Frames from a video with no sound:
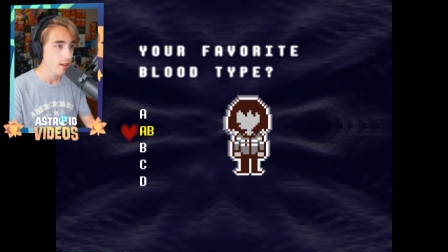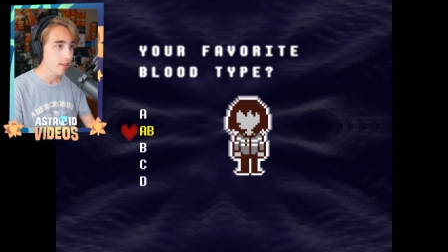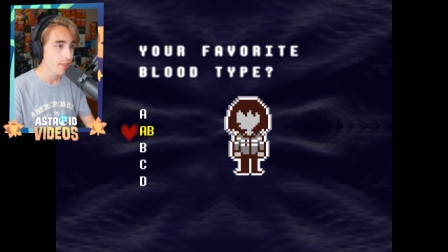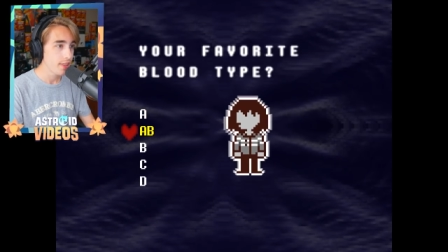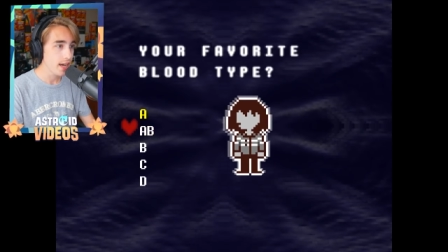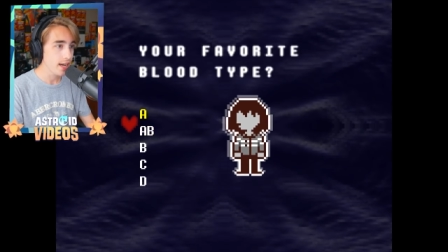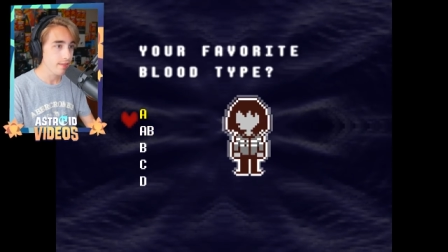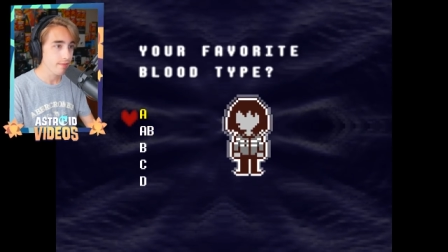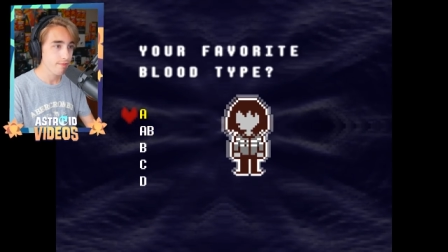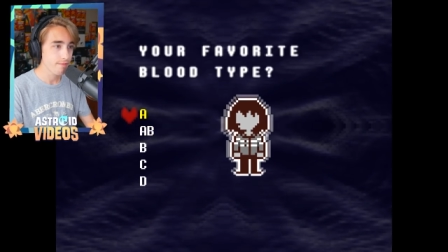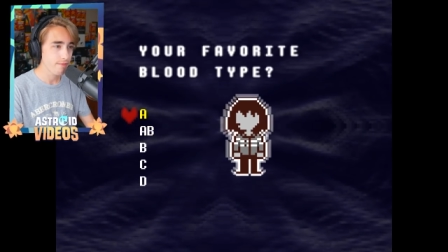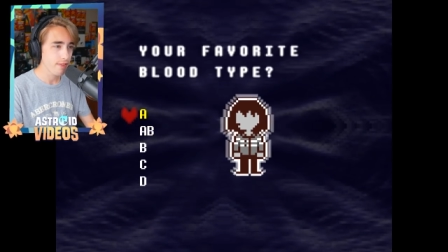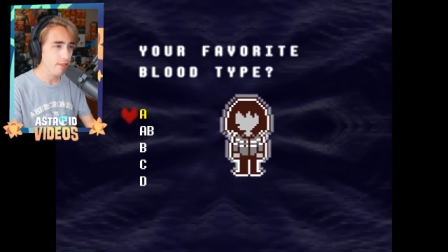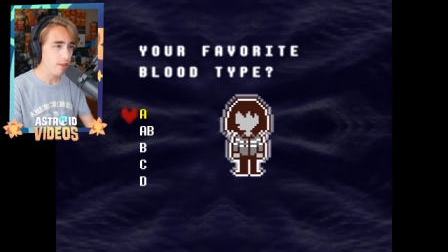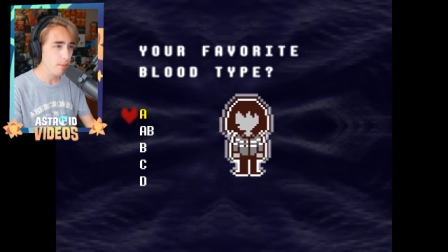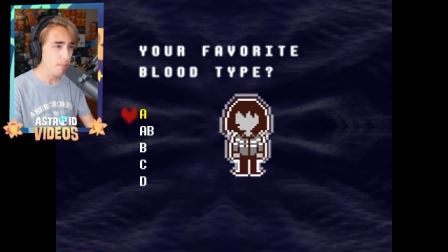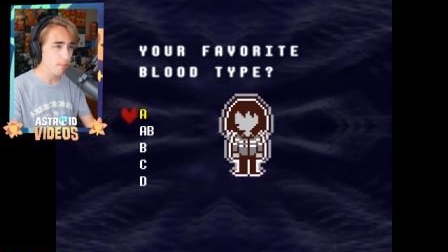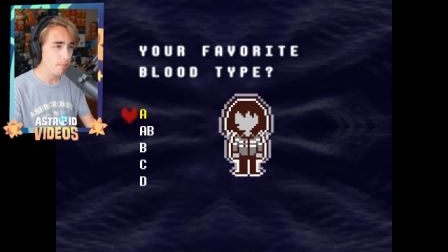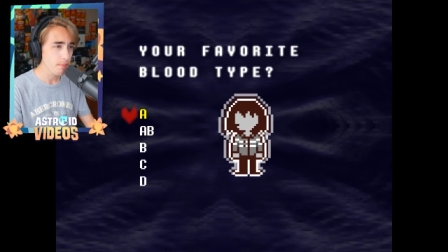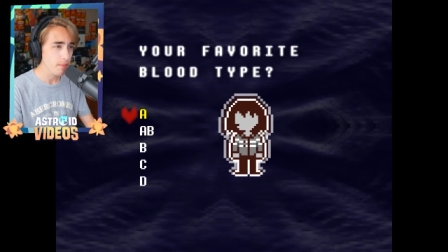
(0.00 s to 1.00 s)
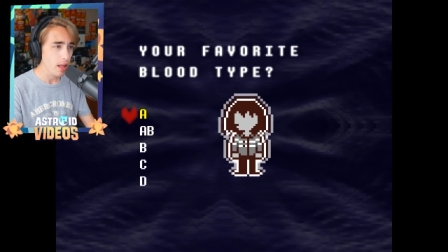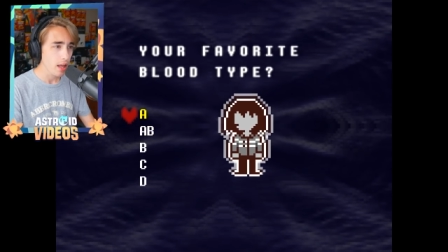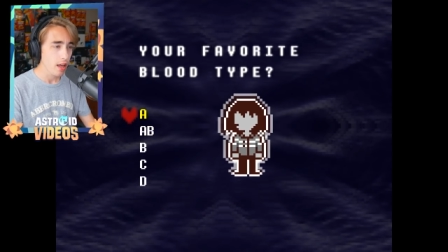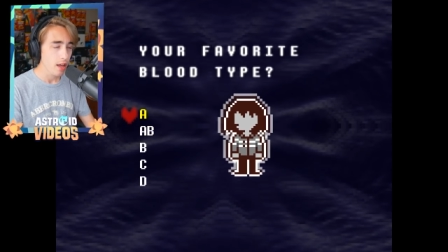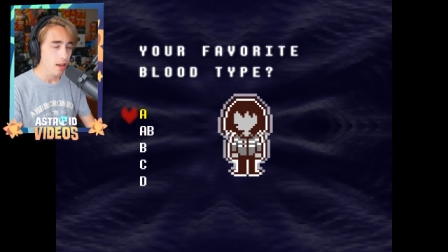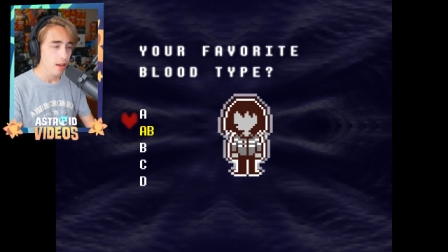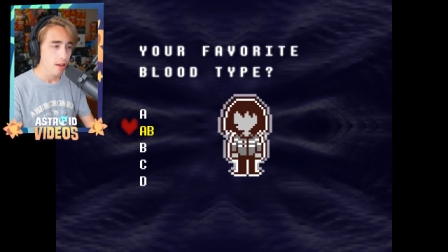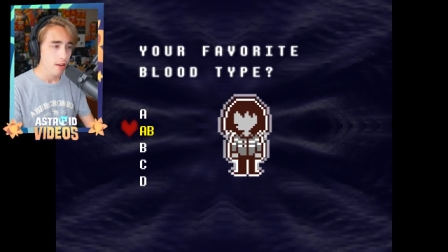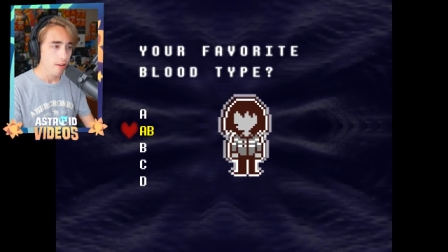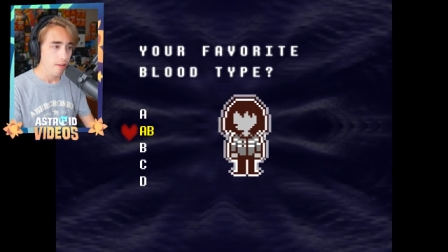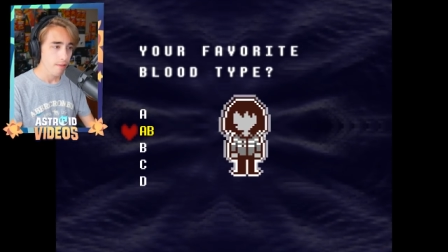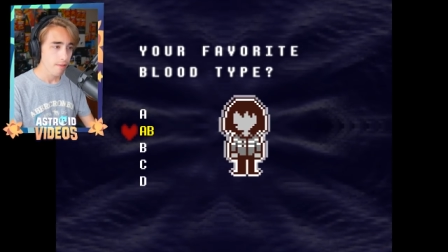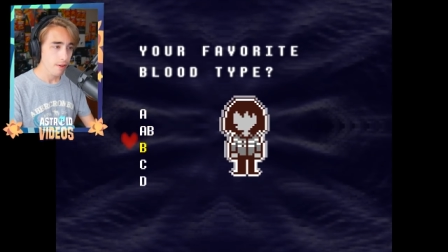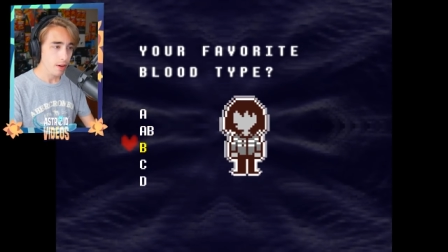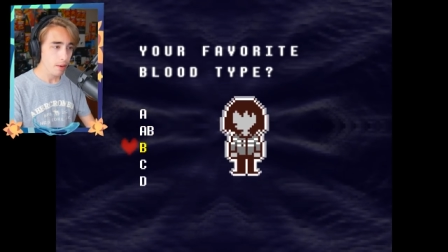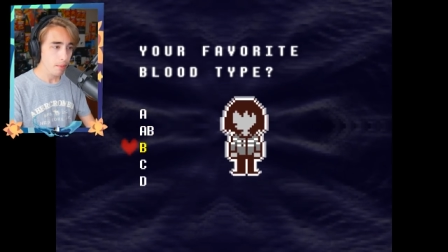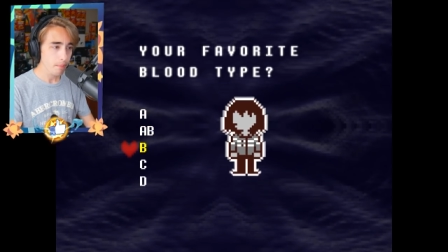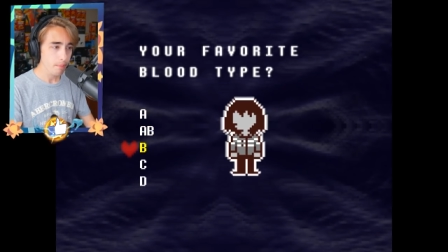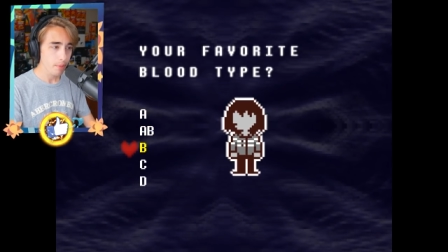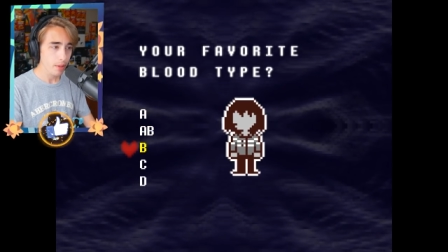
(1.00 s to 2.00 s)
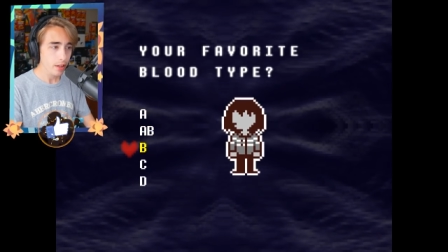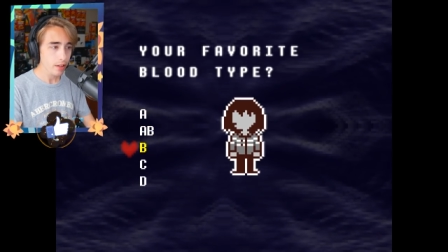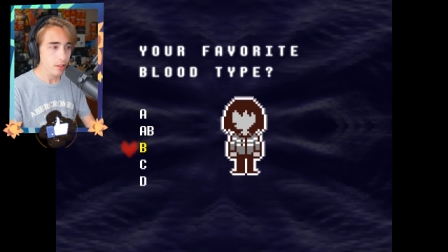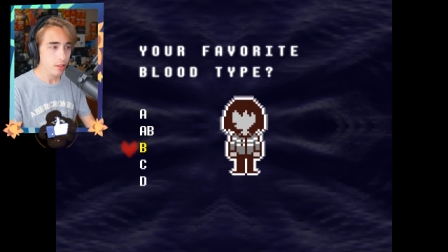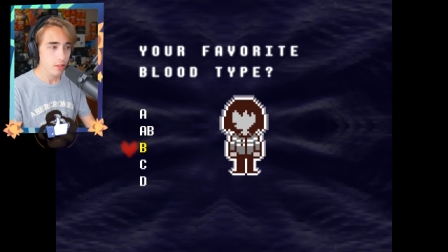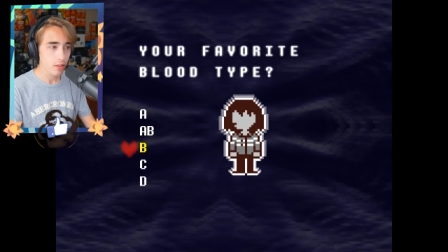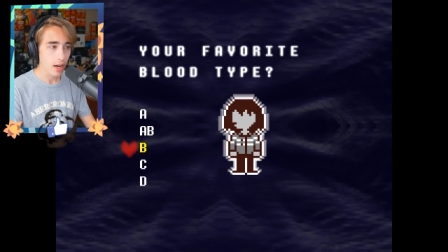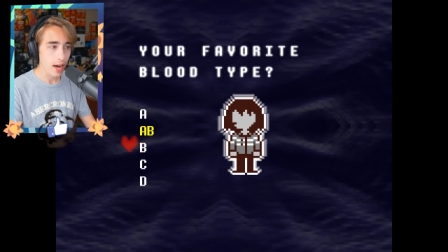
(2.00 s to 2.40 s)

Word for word: that favorite blood.